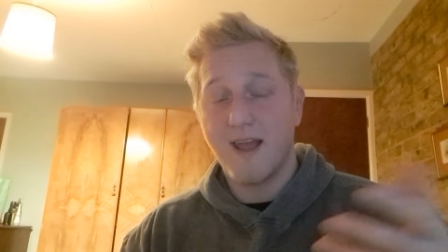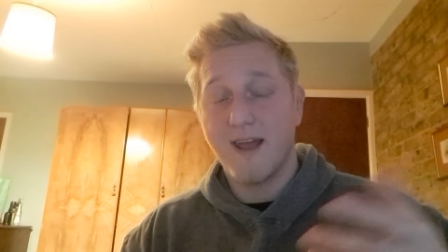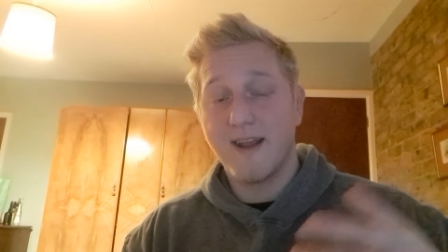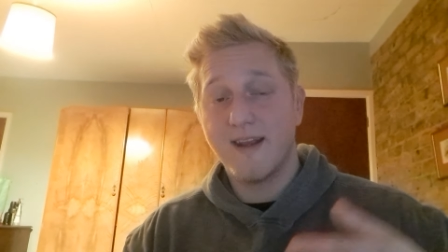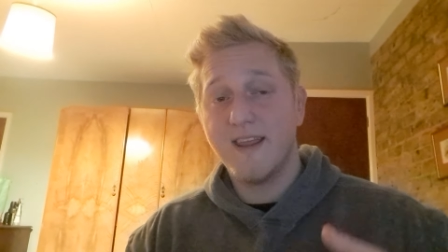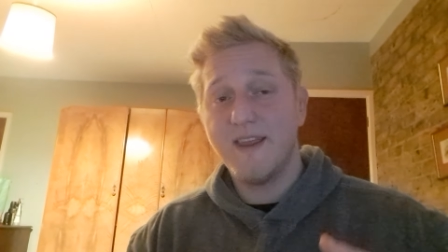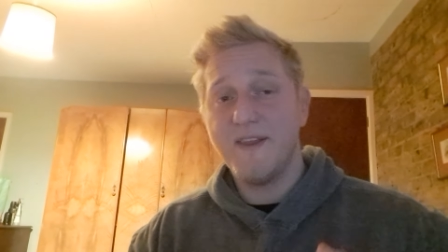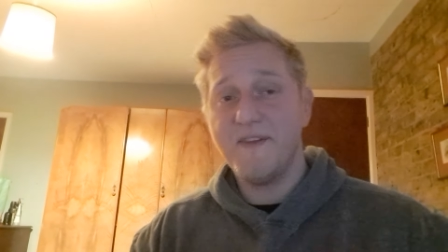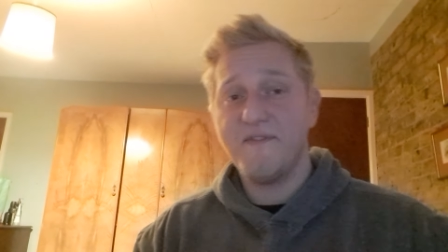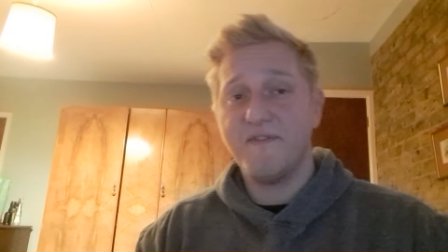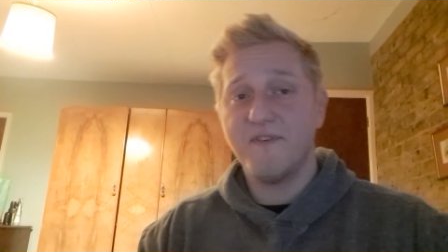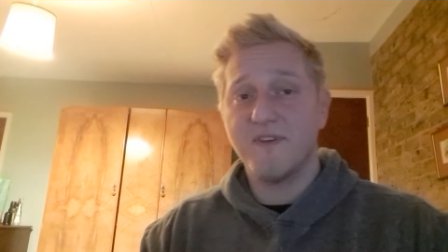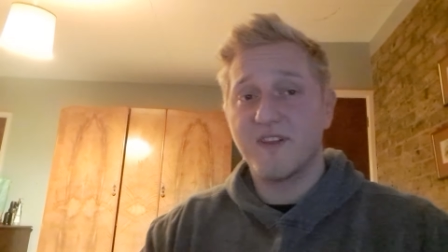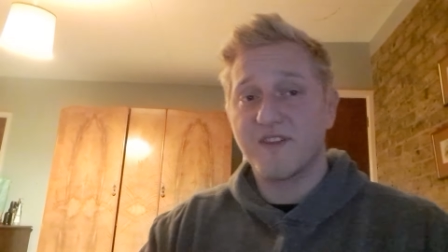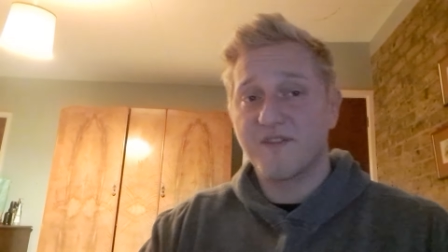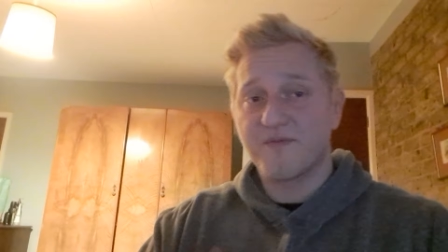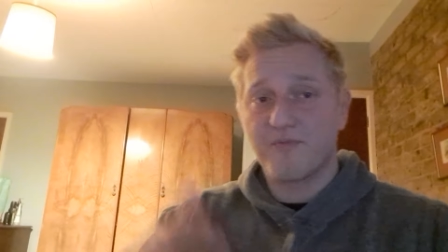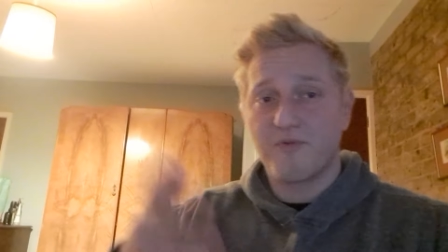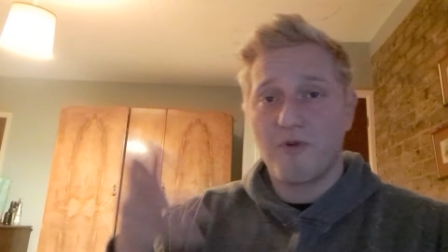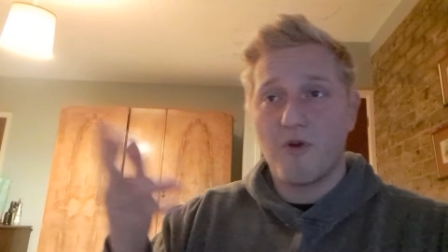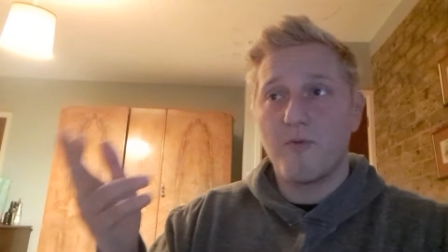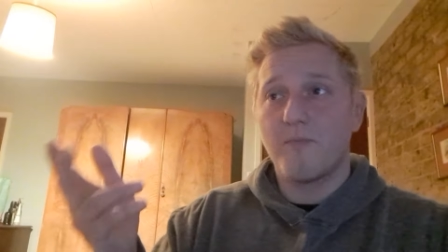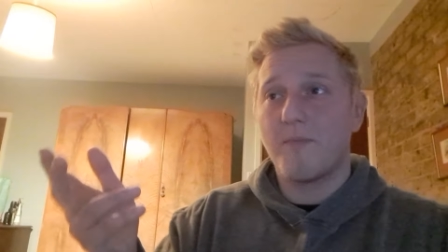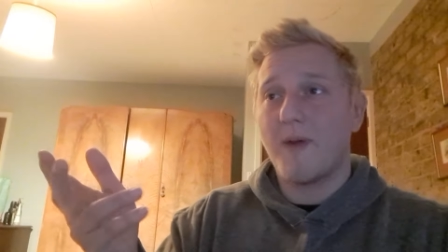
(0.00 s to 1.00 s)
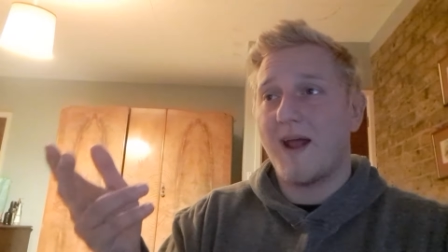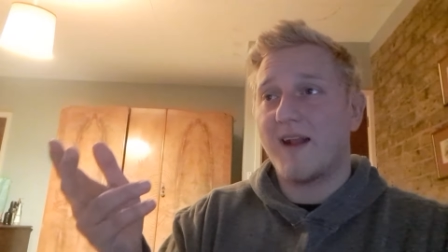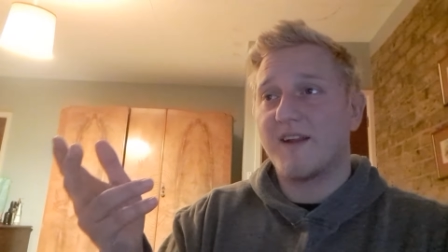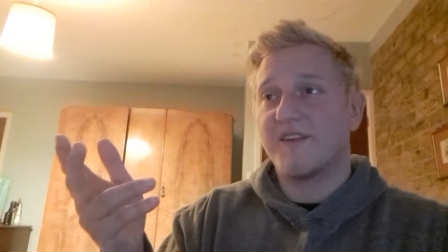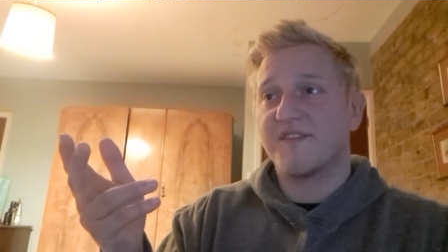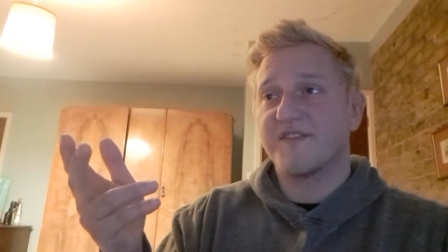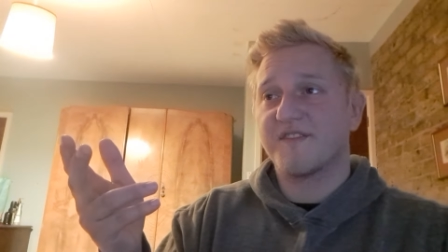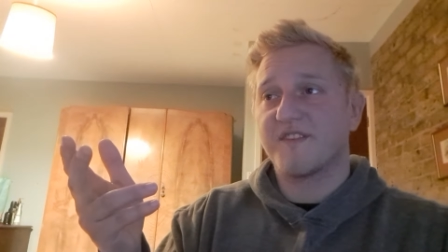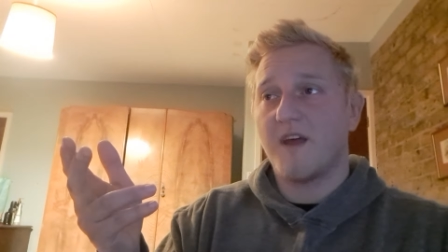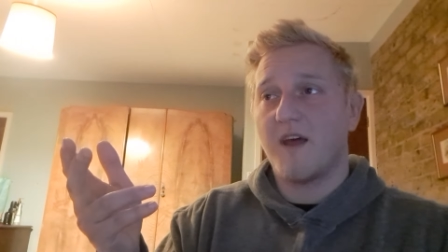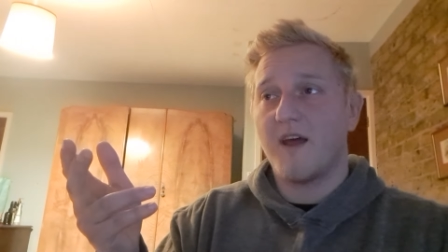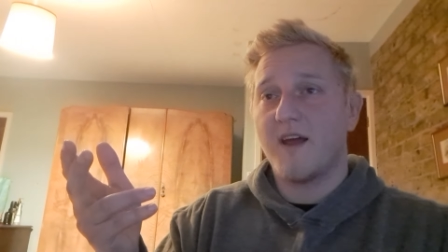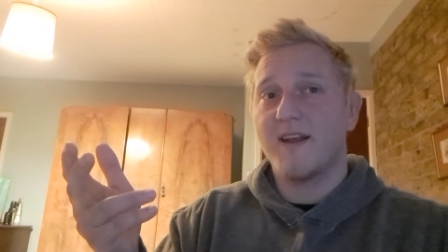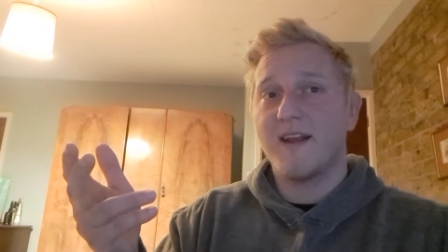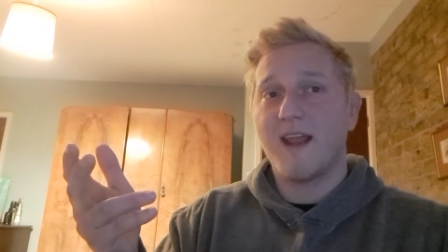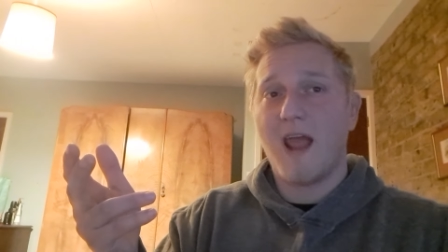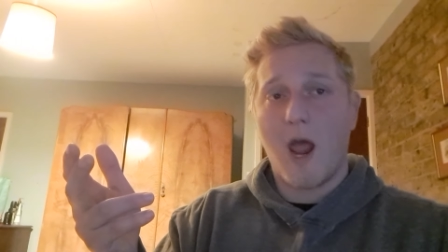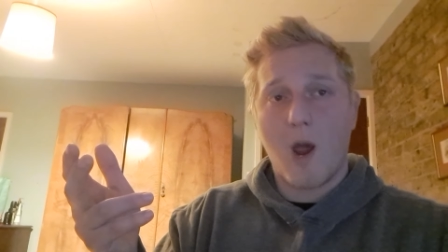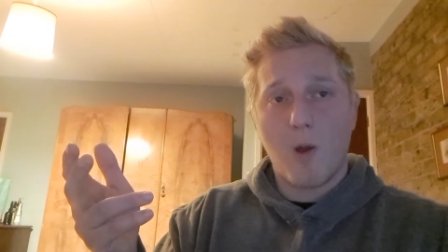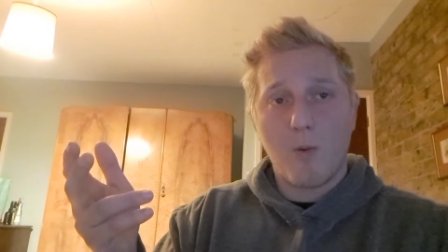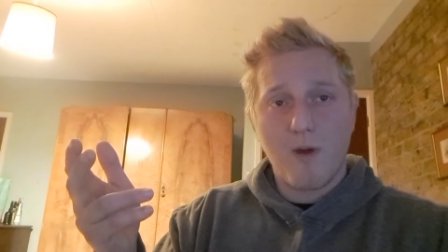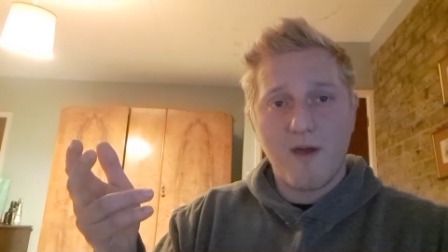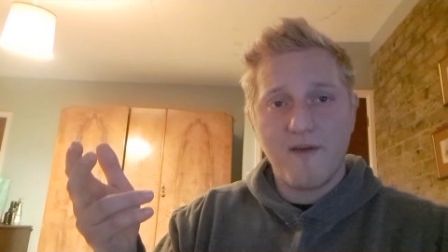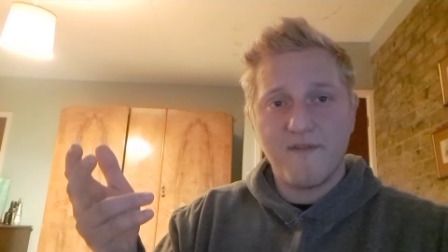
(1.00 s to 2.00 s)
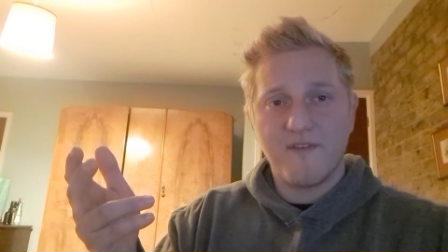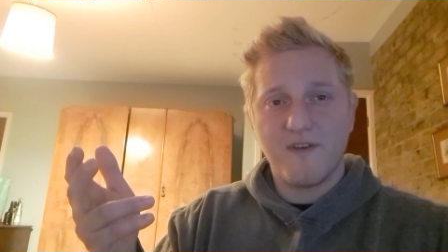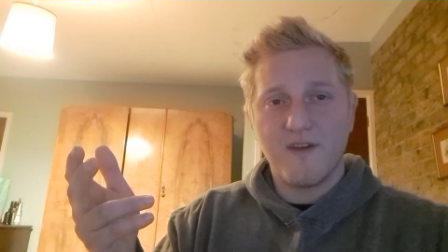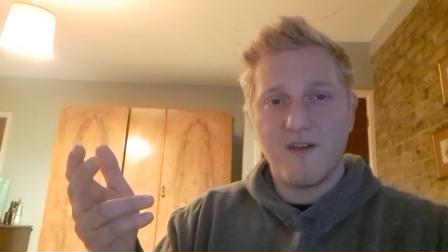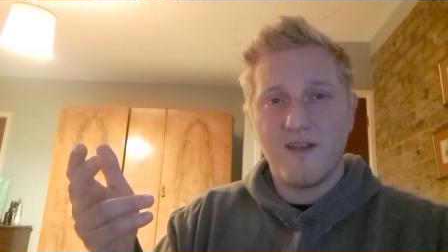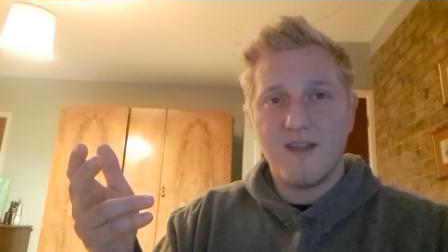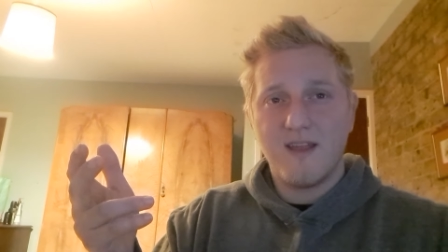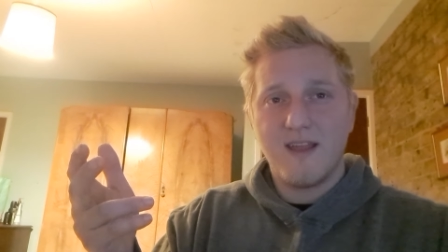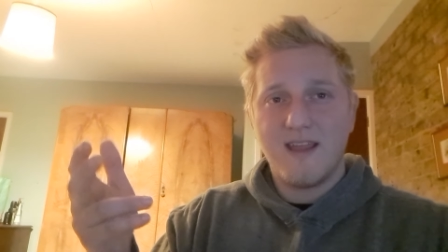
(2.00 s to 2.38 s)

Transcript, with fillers: and Ethan is pro-Palestine, however,